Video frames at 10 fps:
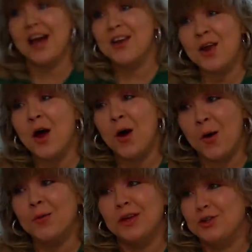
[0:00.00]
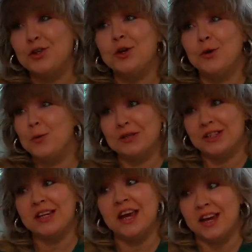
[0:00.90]
I know that you
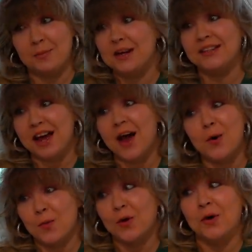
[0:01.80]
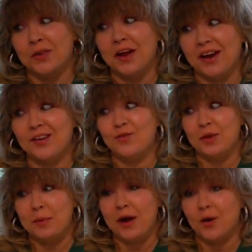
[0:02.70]
was kidding, because I will, like,
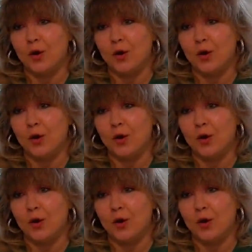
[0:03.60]
flip out.